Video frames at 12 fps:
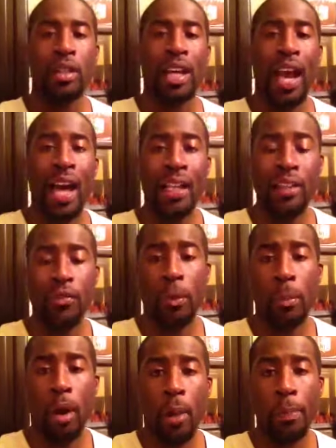college
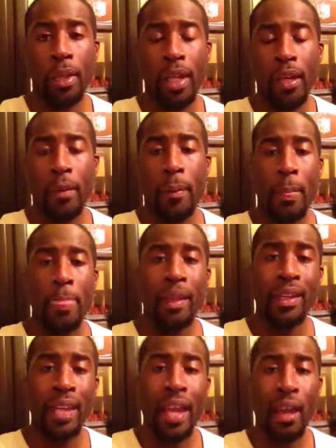football player,
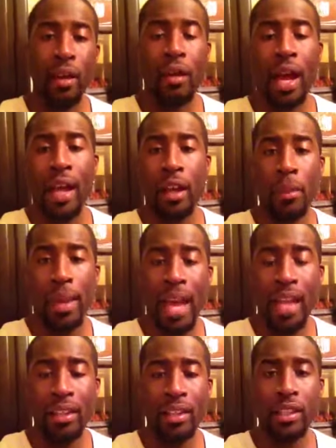now I help
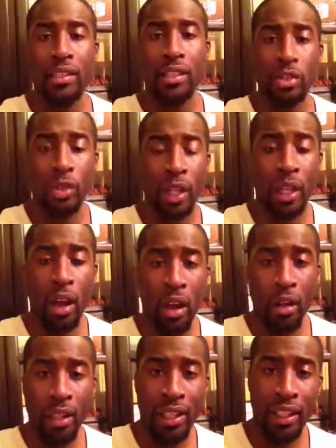athletes to train
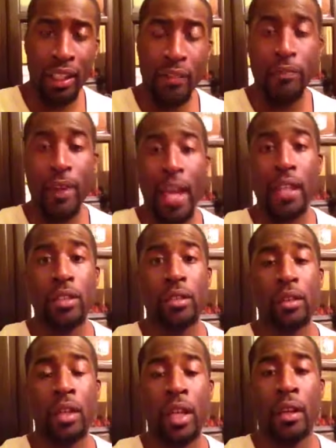harder and get
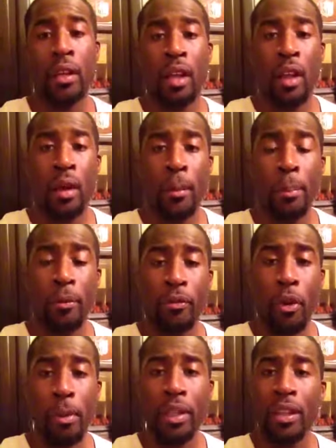faster and
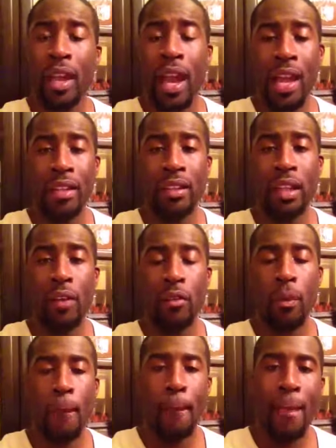perform at their highest
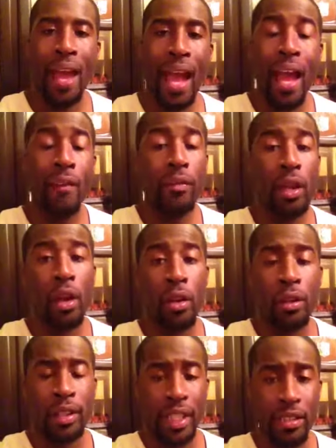level. I've
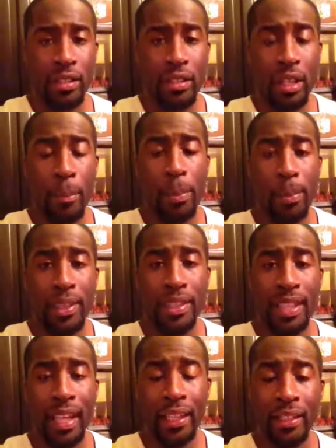learned that
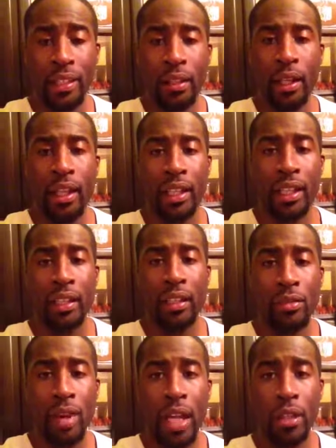supplementation and getting
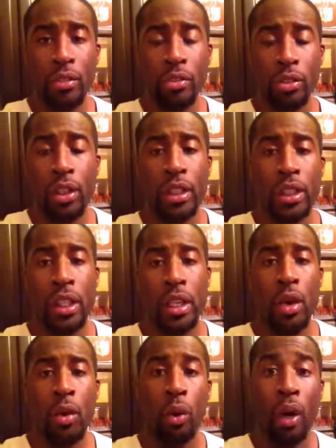the right nutrition
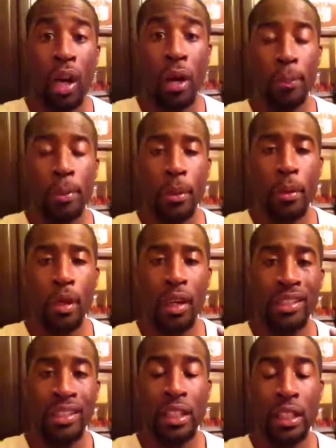will help you
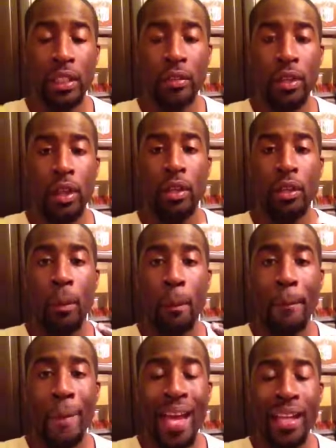achieve your
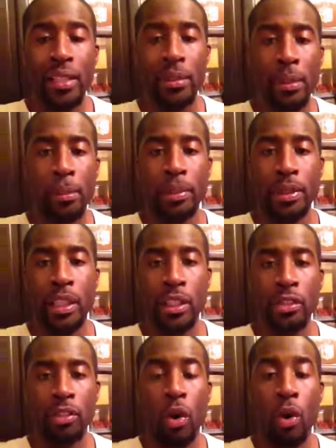maximum
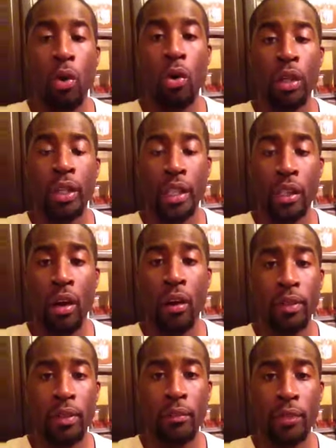potential on and
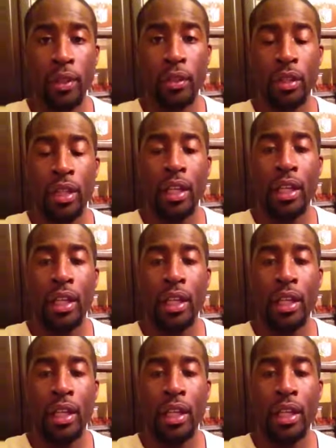off the field